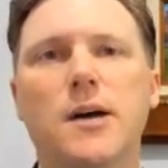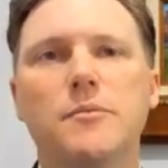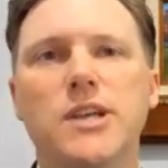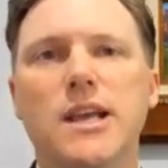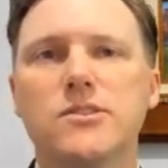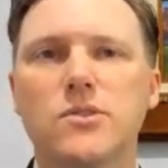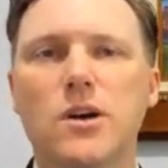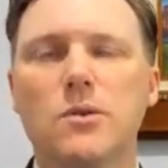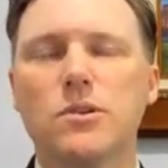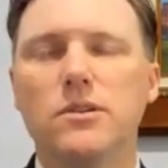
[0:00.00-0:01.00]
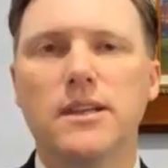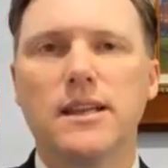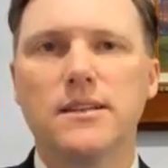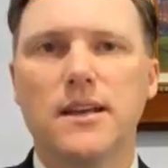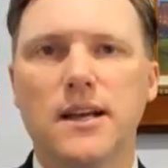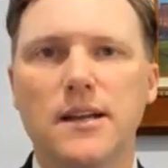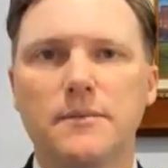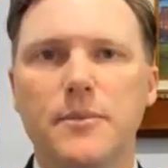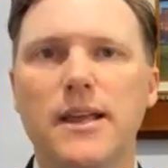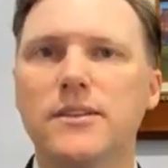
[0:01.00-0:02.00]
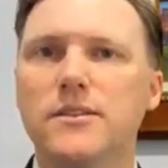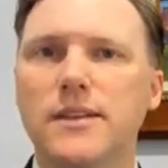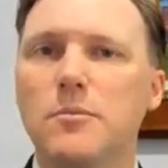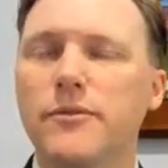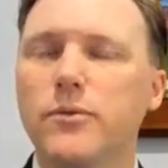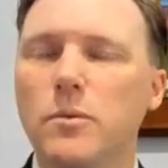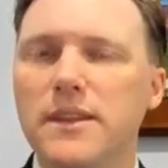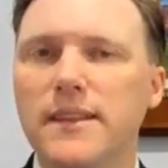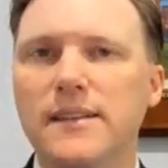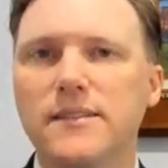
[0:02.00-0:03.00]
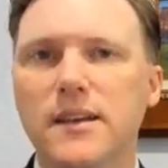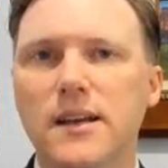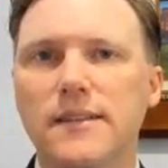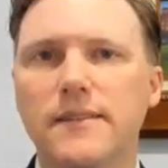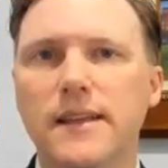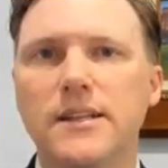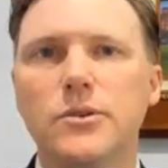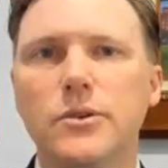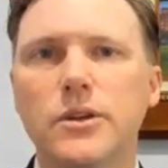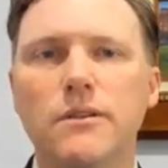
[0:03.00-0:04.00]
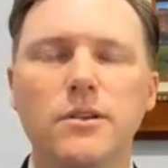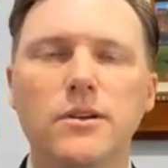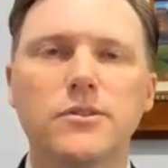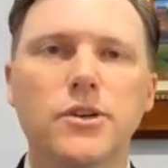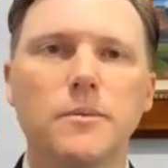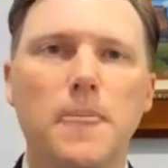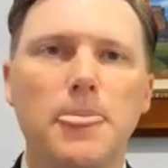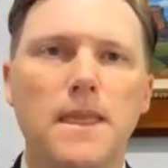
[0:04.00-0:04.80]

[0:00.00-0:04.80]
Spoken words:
Chances are we'll look at probably outperforming that annuity over the long term.